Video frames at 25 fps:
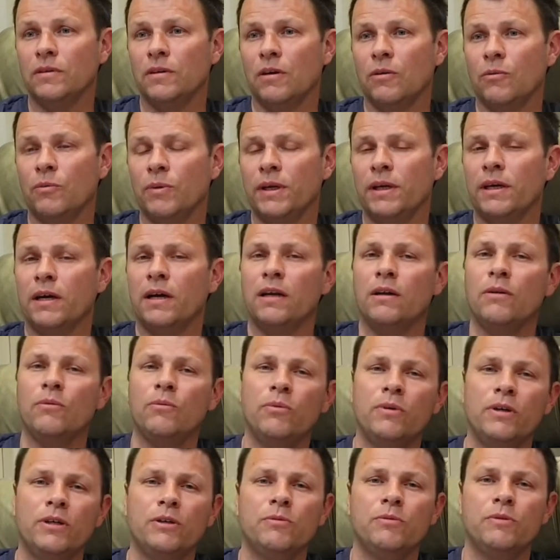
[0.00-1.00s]
We kind of
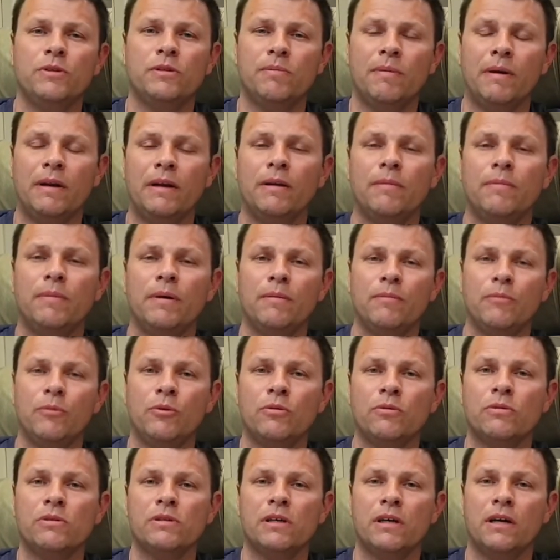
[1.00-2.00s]
wish we spent a bit
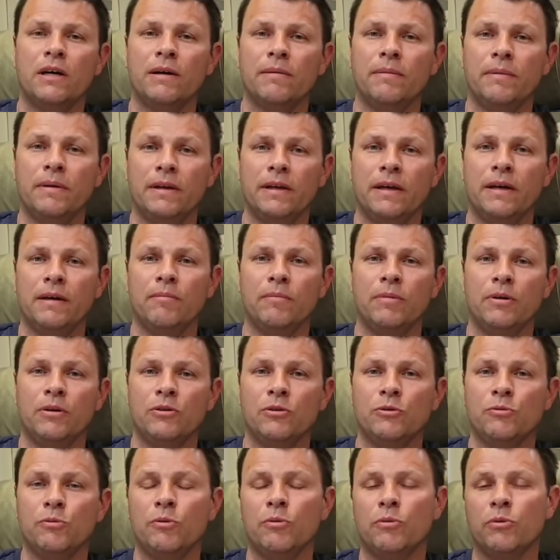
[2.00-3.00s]
more time in it,
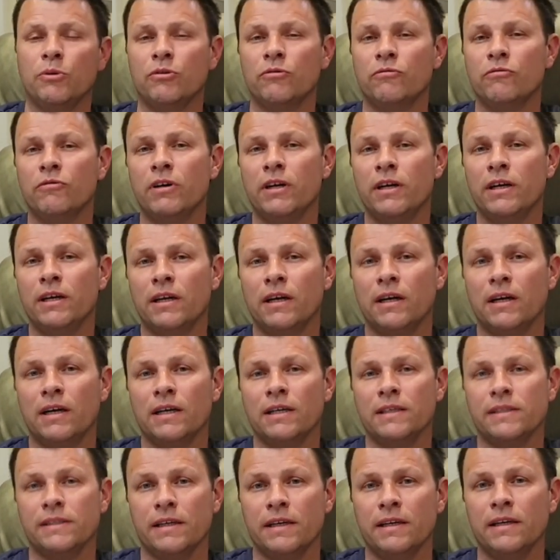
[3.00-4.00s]
because we would have
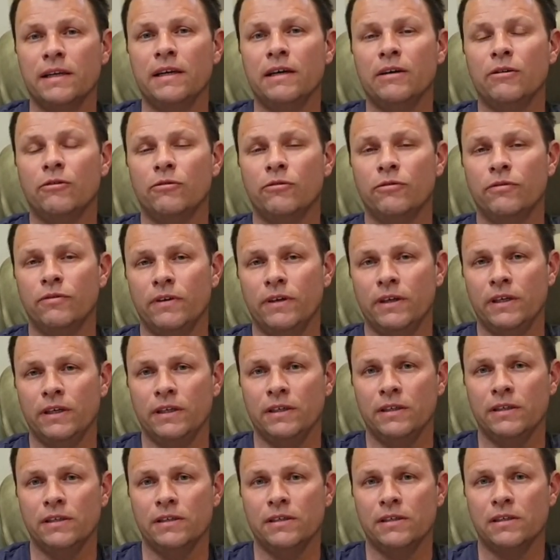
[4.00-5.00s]
realised little
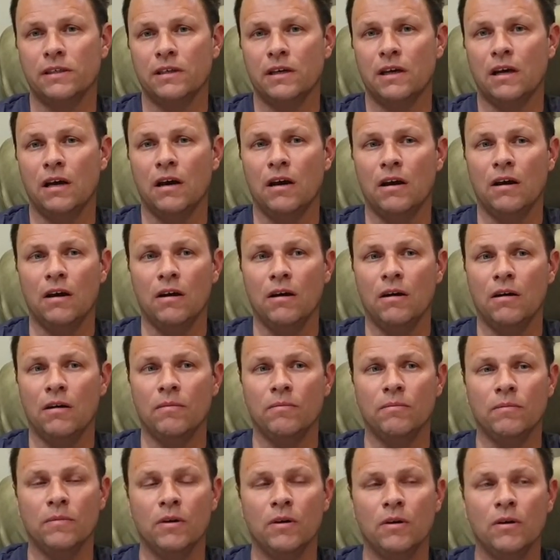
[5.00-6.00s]
things.
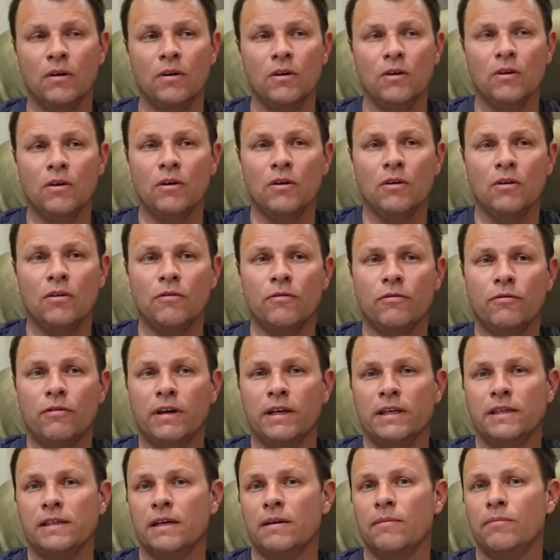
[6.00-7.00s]
For
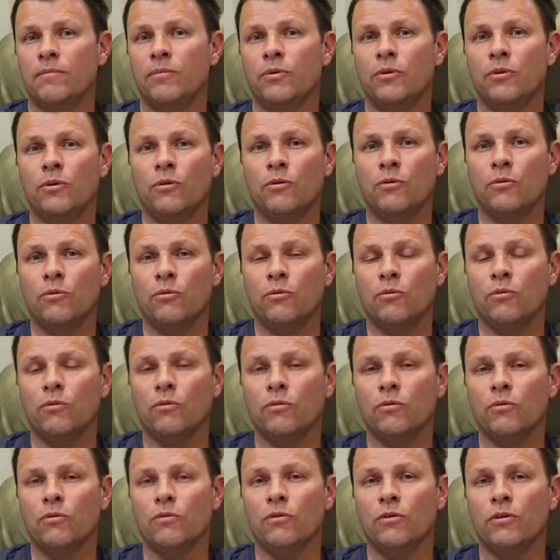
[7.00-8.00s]
example,
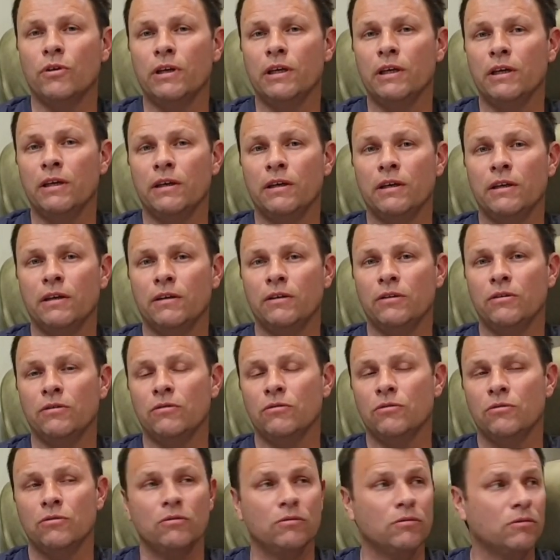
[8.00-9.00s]
the
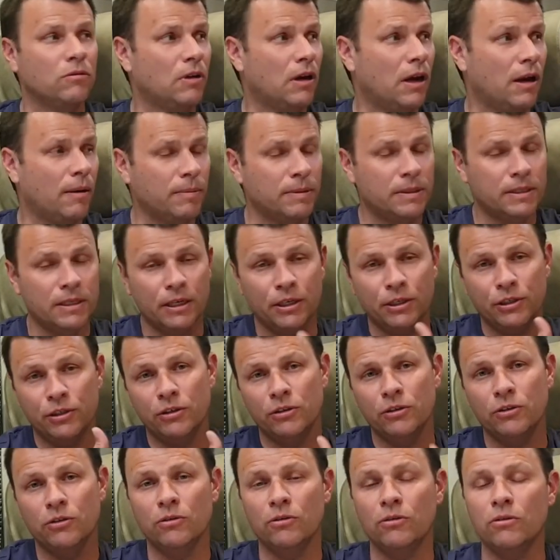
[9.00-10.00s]

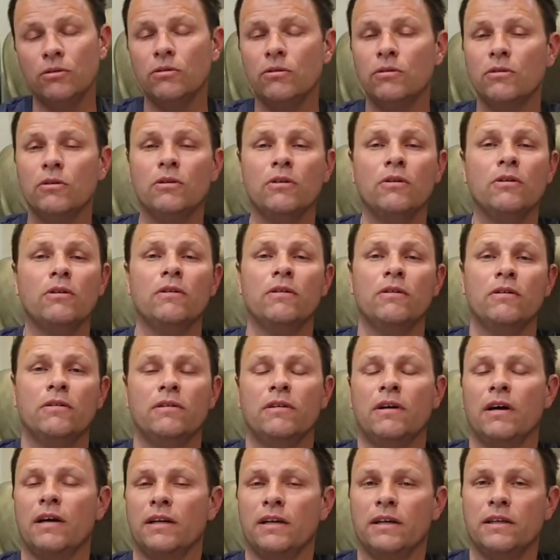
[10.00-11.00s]
habitation door,
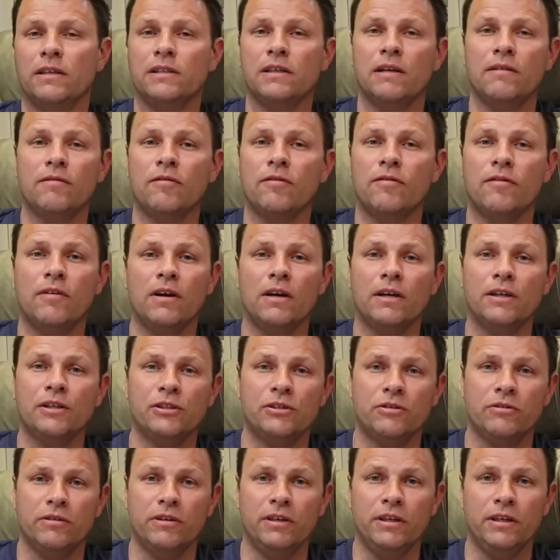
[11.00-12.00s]
that didn't have a fly
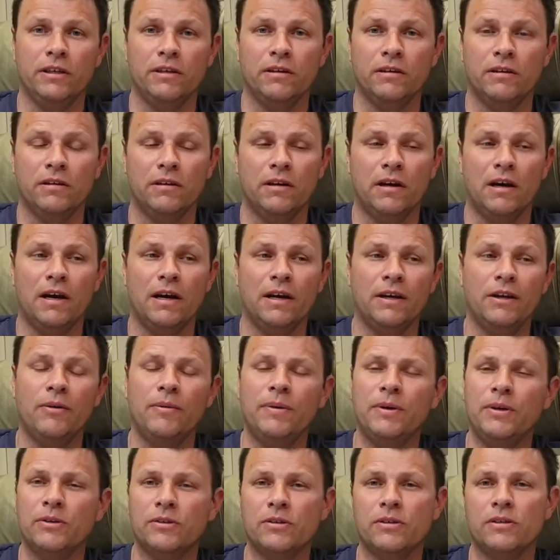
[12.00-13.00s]
screen. I know
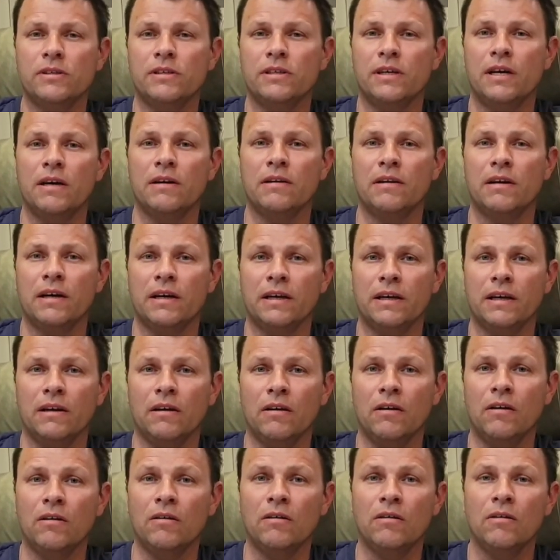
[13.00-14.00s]
it doesn't sound like a
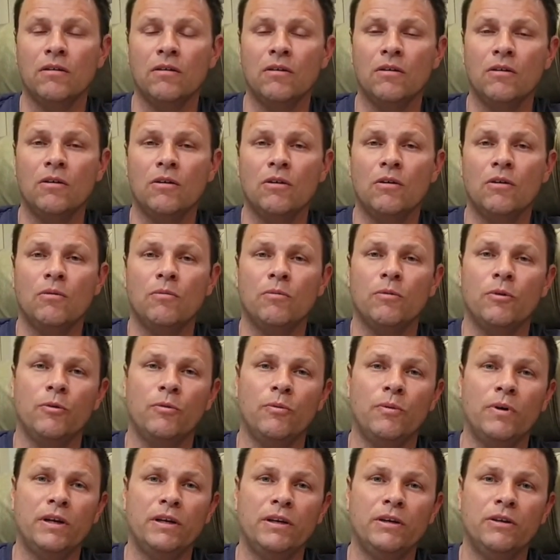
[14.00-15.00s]
lot, but
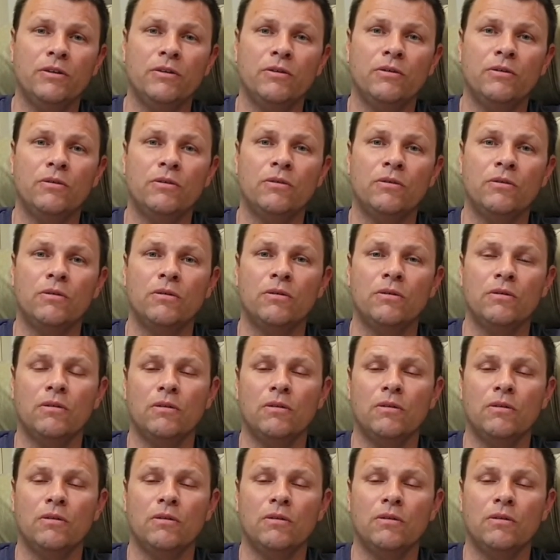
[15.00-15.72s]
when you're